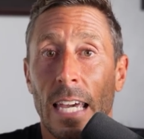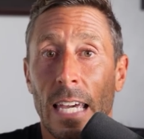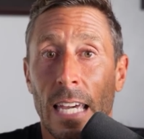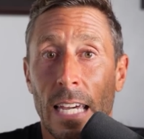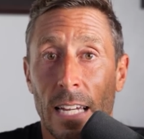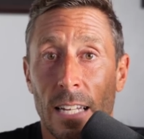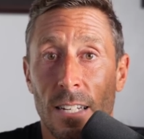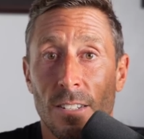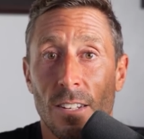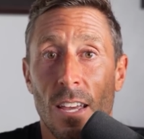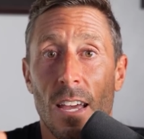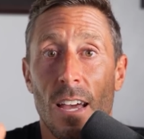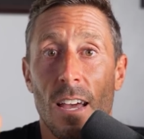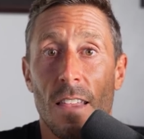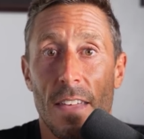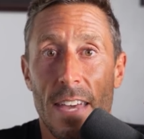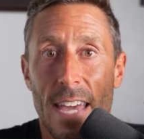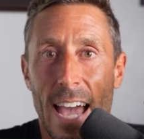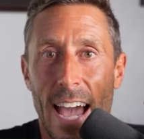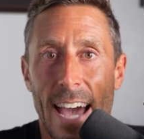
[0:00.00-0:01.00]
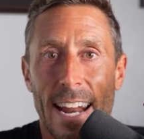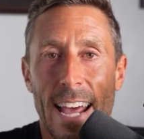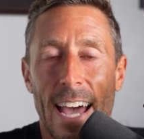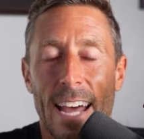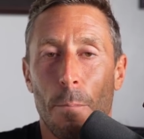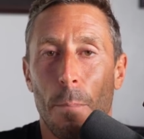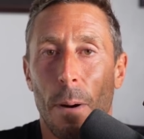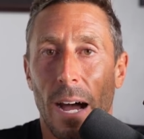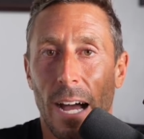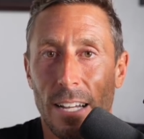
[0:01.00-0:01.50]
and they had
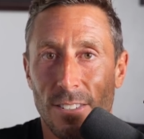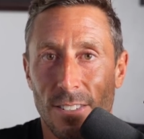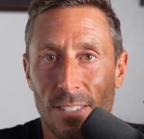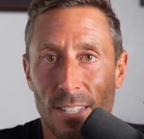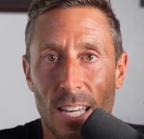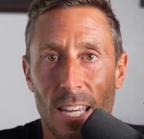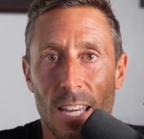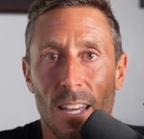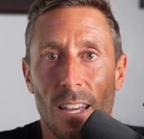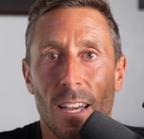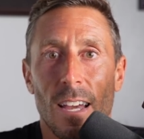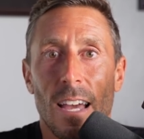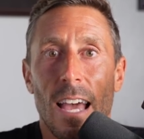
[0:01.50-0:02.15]
adiposity.